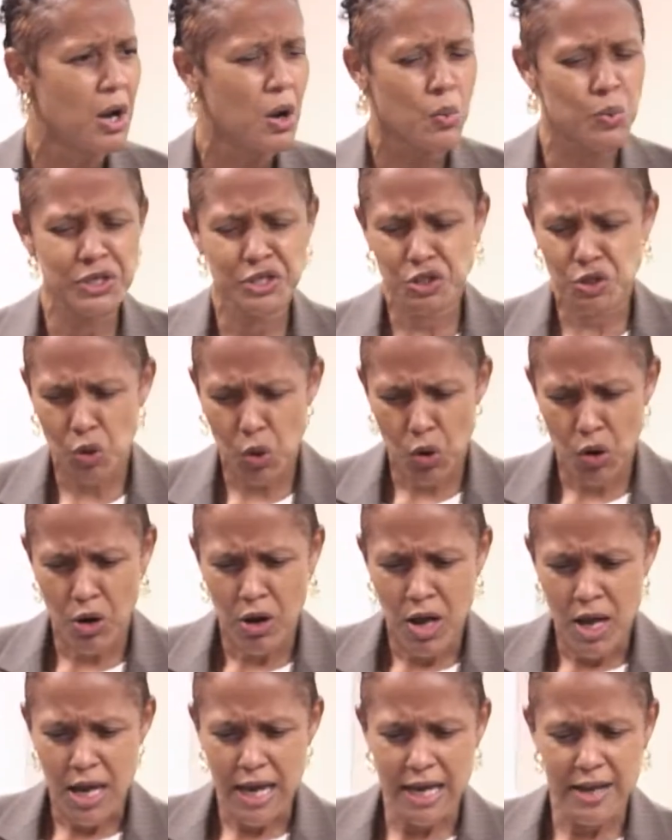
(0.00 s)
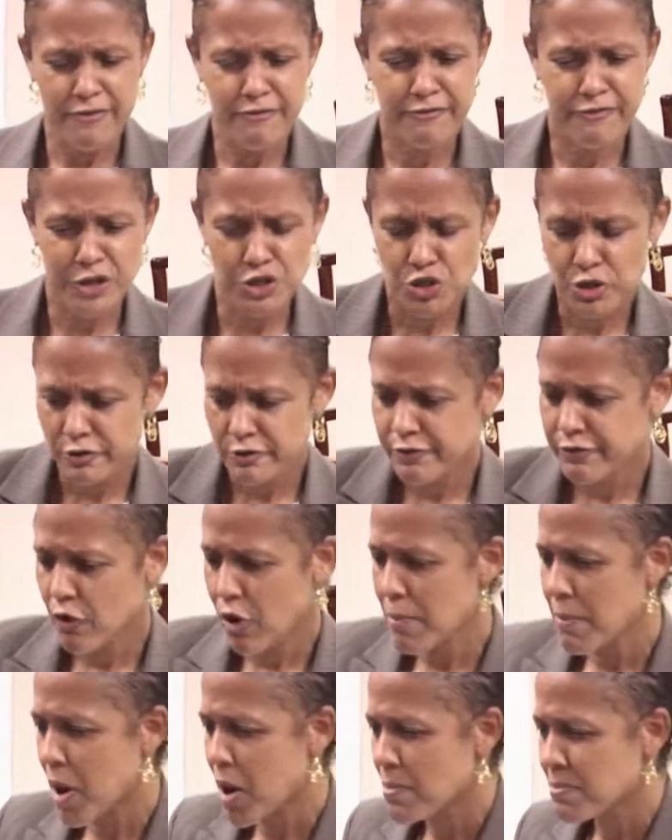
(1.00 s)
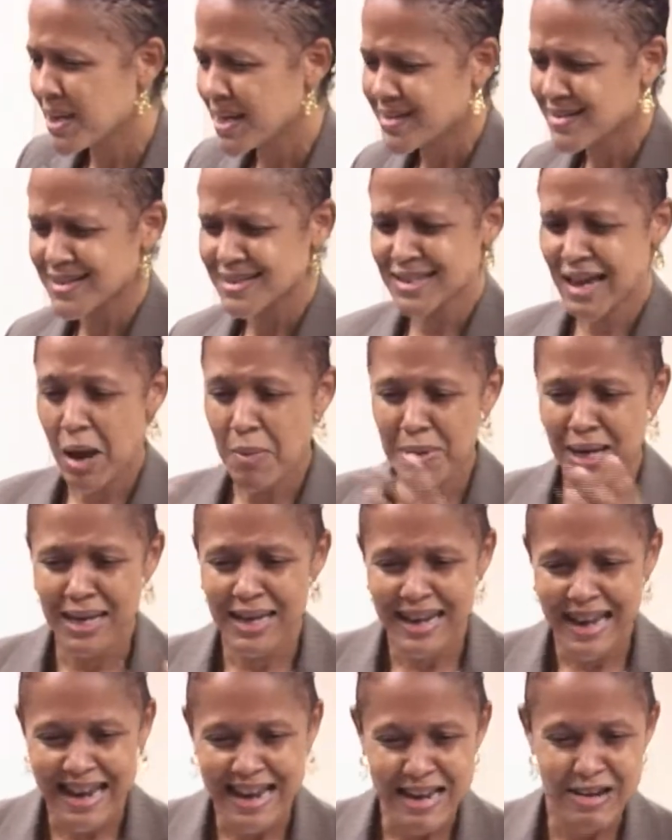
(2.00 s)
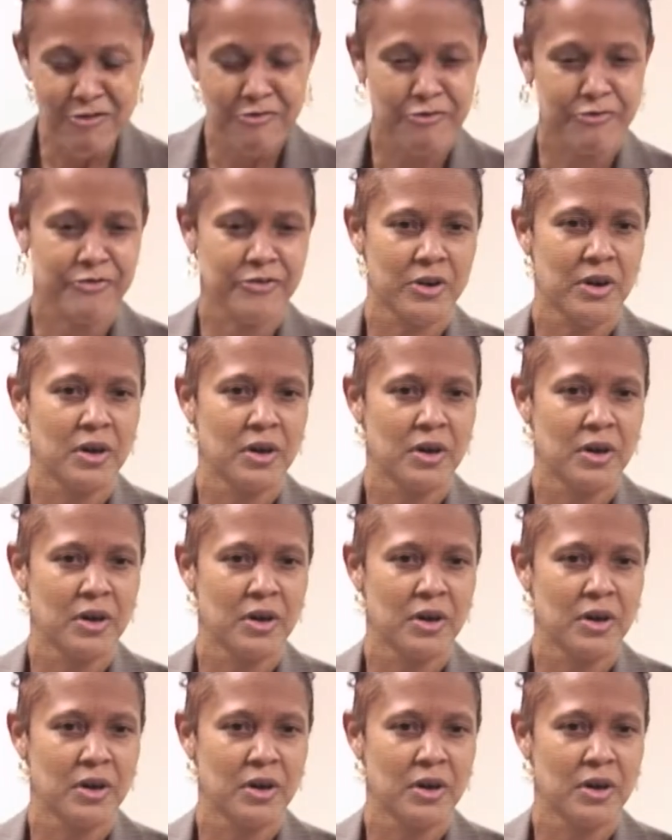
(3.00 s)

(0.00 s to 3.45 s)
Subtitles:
We saw a vision for Barbados come alive